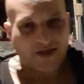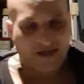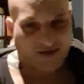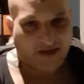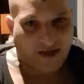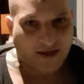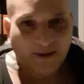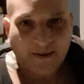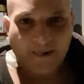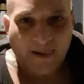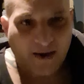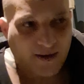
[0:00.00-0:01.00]
He didn't care.
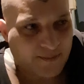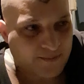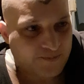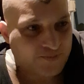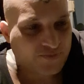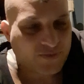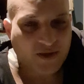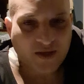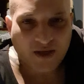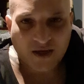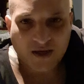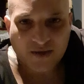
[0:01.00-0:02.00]
And
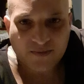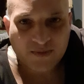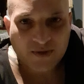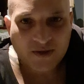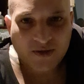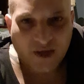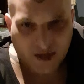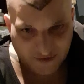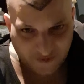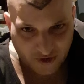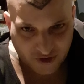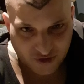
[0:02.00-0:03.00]

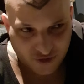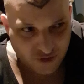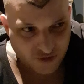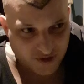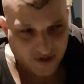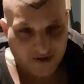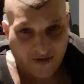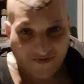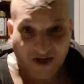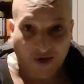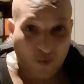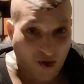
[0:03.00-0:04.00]
I've gotten a new unit. I've
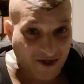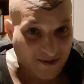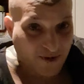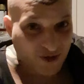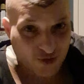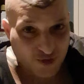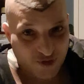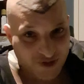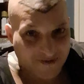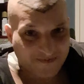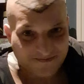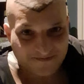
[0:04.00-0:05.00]
done it once on my new
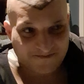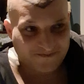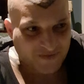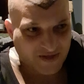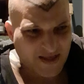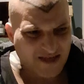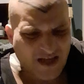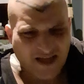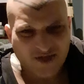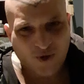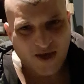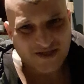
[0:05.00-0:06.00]
unit, and that's
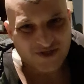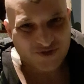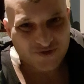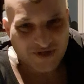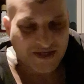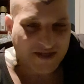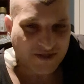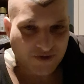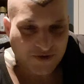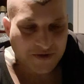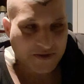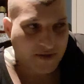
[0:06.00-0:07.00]
like twice in 2 years,
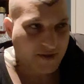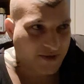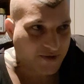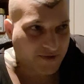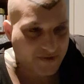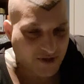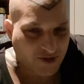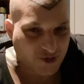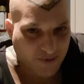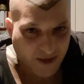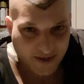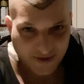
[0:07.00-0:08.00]
so you know, it's not too
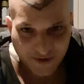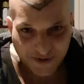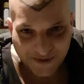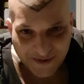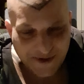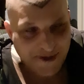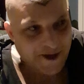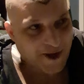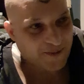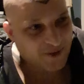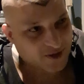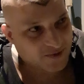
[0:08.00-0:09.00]
bad.
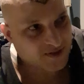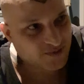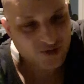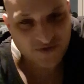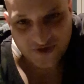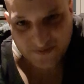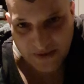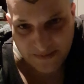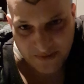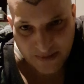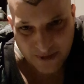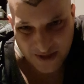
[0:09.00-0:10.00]
And it would have just been
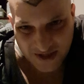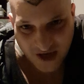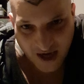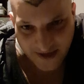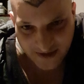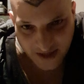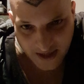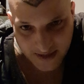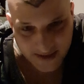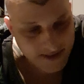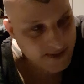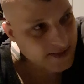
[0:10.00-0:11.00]
me being tired and
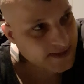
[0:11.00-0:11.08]
careless.